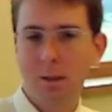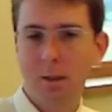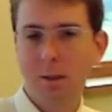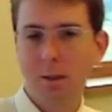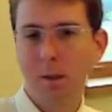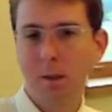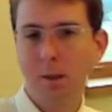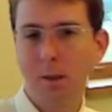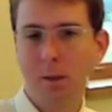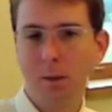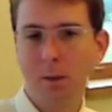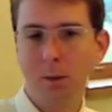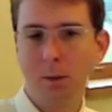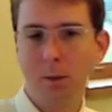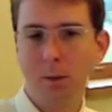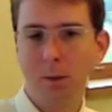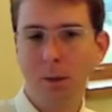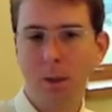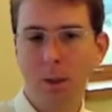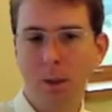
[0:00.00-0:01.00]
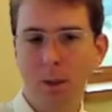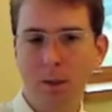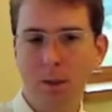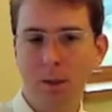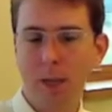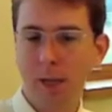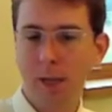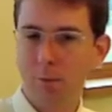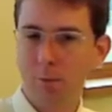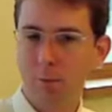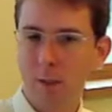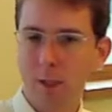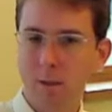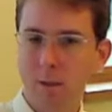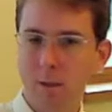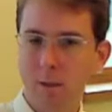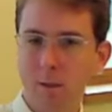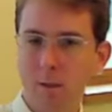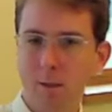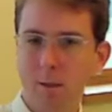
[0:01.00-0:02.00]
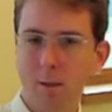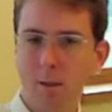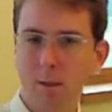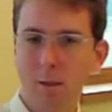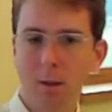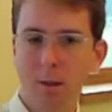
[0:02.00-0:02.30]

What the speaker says: to take risks,